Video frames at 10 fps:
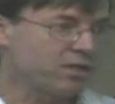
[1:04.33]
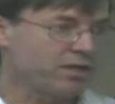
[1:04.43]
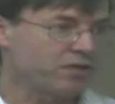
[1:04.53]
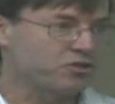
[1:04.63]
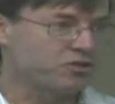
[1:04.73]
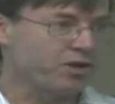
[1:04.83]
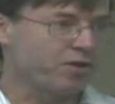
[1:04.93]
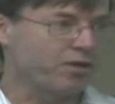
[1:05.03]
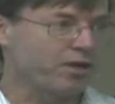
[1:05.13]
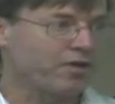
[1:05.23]
like in
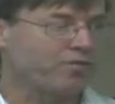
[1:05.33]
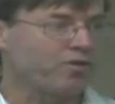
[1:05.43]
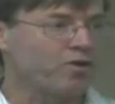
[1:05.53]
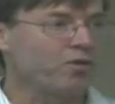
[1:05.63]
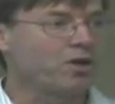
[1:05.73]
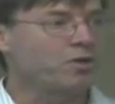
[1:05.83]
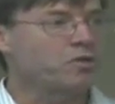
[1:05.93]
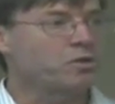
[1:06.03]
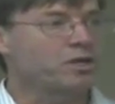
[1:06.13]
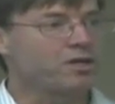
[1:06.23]
Australia, where I come from,
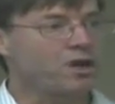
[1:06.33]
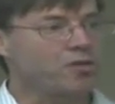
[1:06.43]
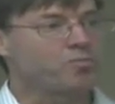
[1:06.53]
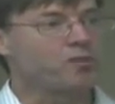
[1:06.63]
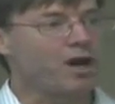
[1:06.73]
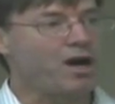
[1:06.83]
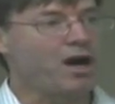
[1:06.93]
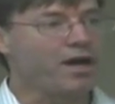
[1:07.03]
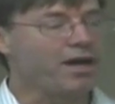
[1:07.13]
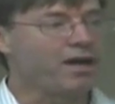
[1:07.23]
you cannot
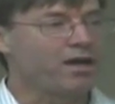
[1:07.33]
buy